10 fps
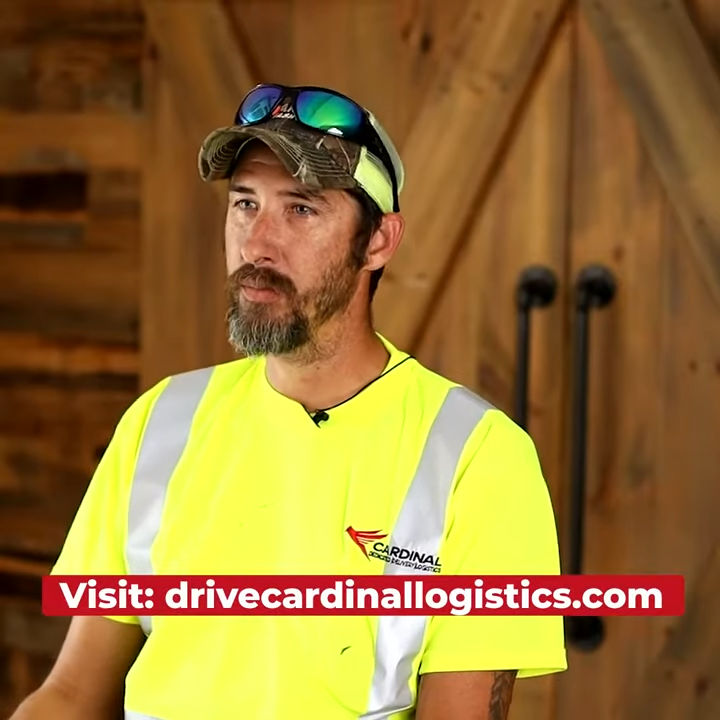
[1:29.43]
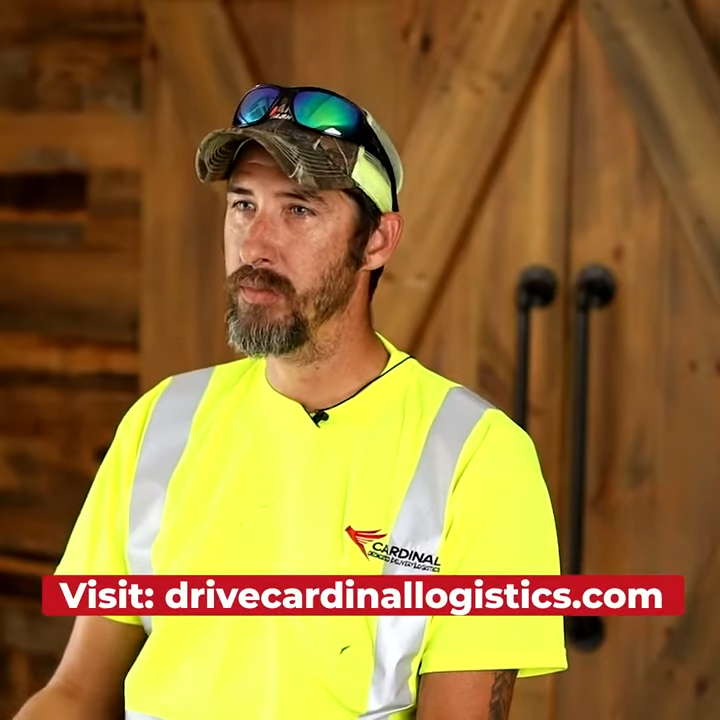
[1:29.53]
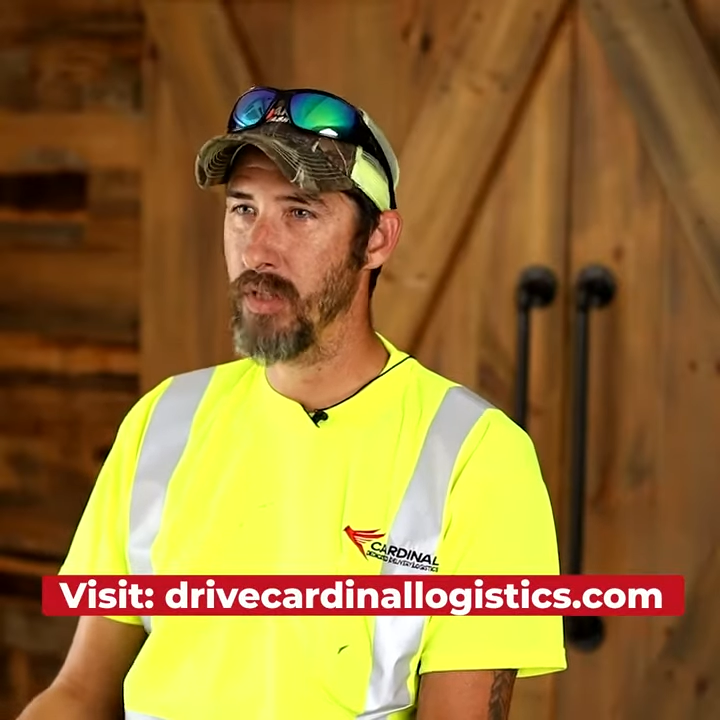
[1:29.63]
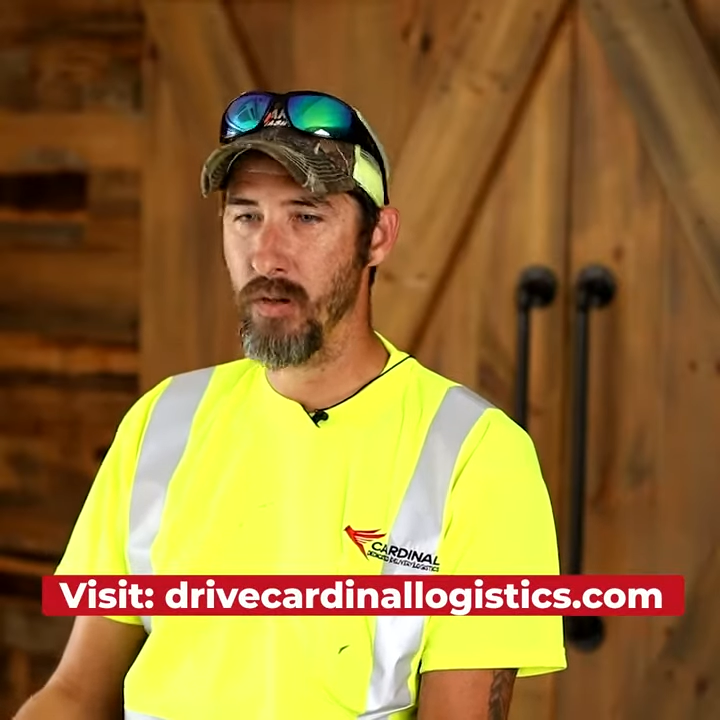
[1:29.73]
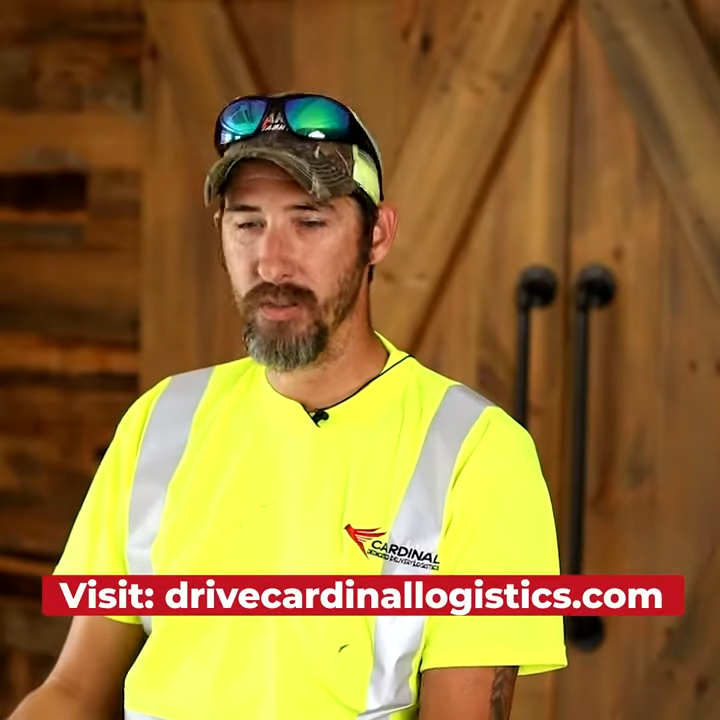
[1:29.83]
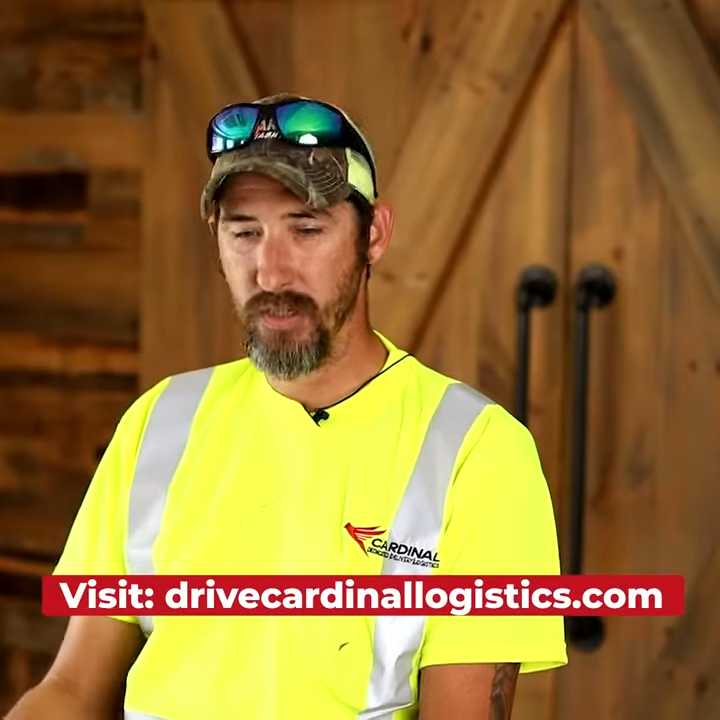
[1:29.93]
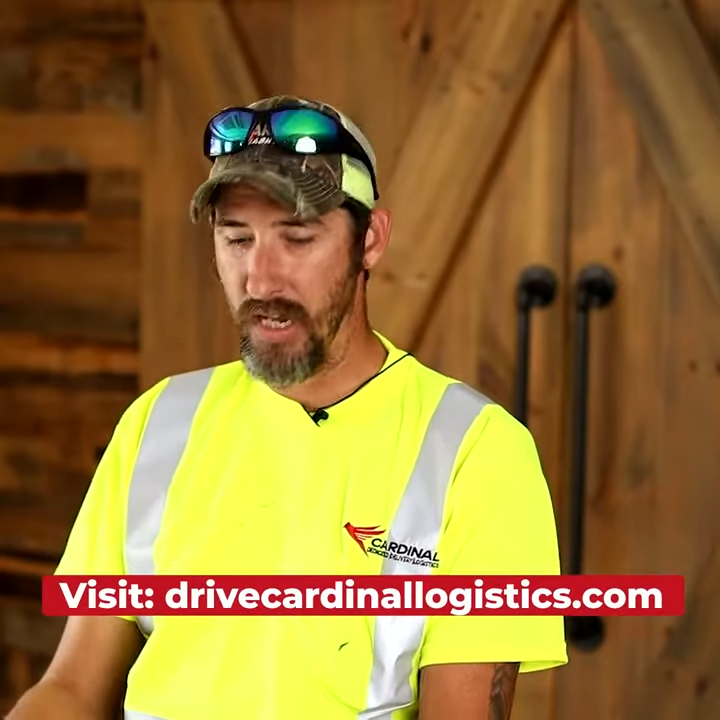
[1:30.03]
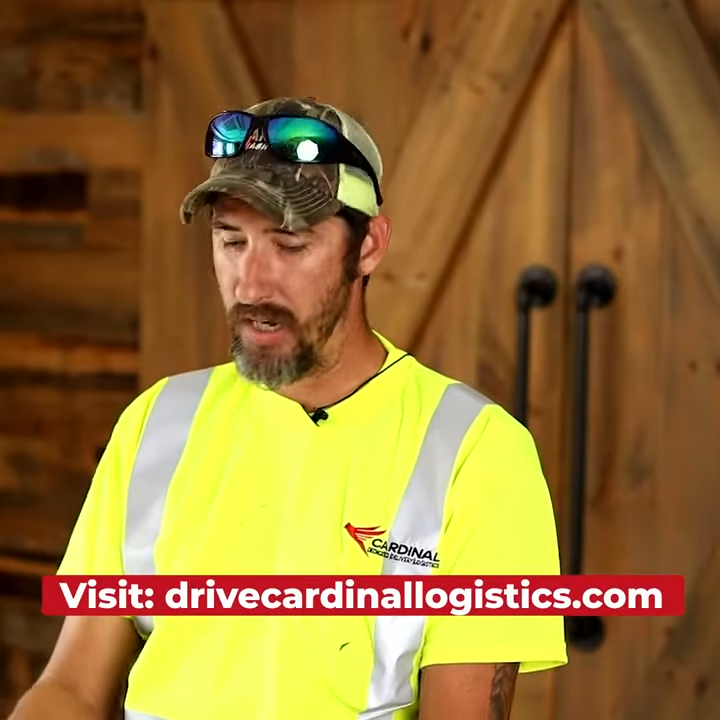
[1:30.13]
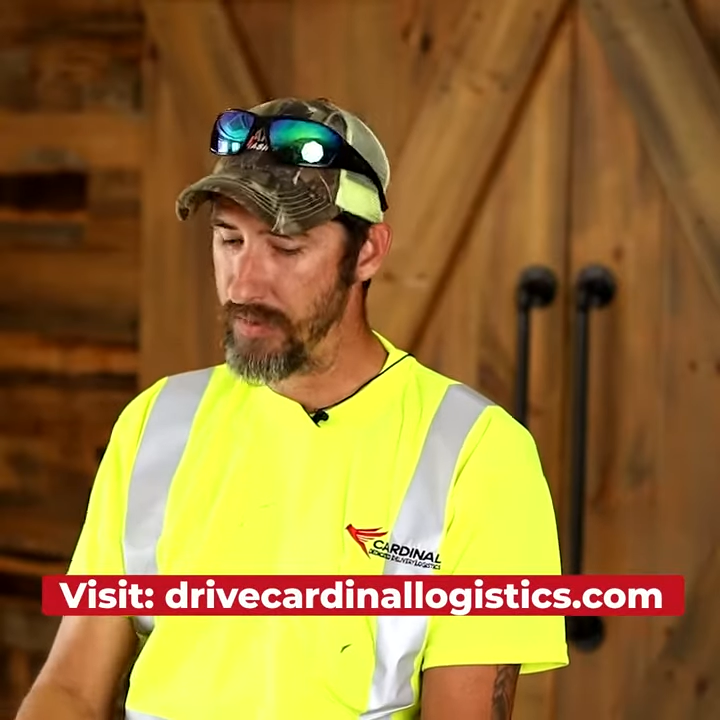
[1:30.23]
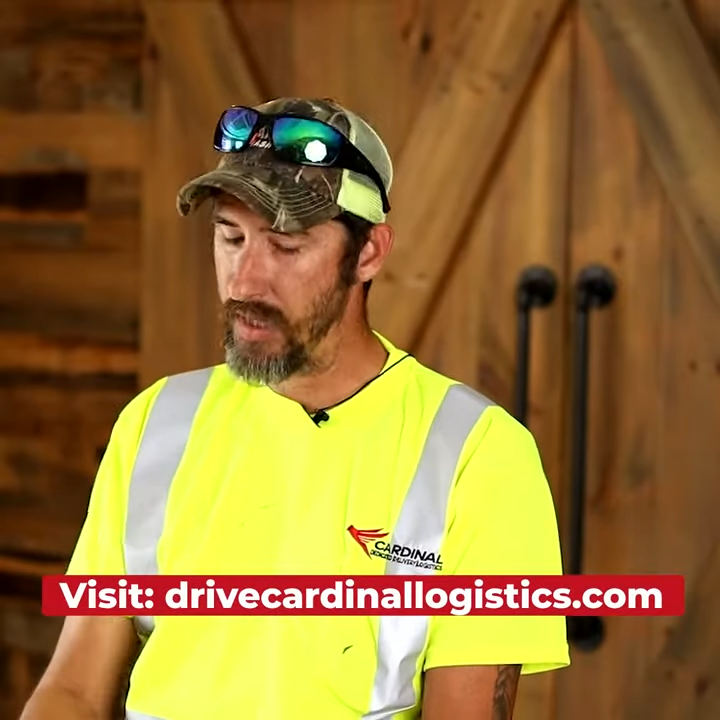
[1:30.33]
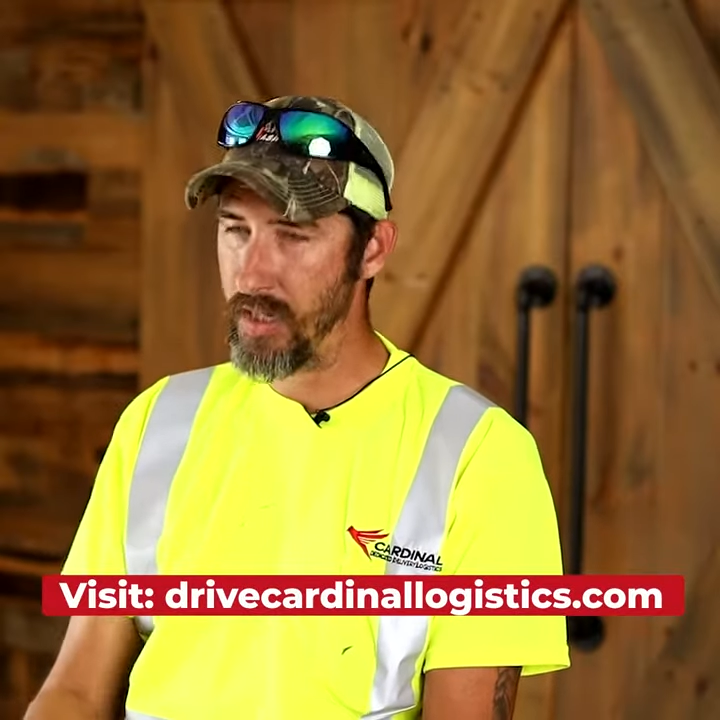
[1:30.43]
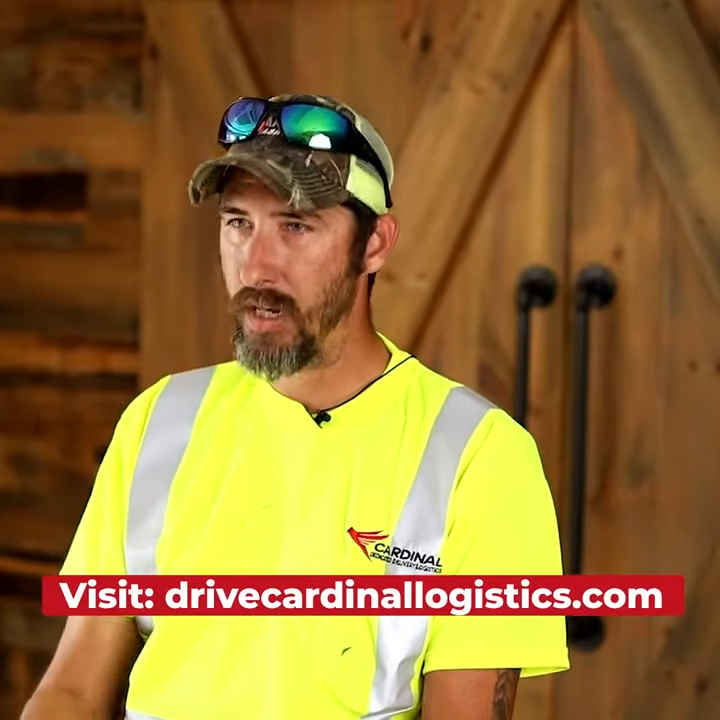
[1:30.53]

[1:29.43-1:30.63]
as long as you got everything